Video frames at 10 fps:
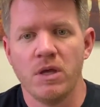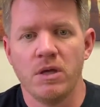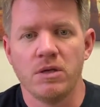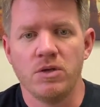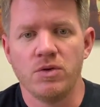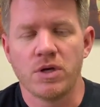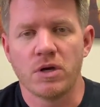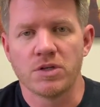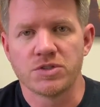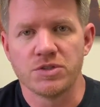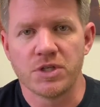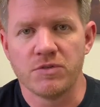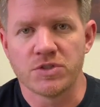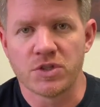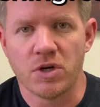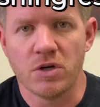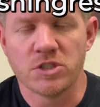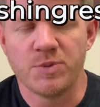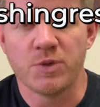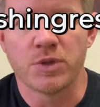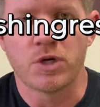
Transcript: You can also give us a call and speak with our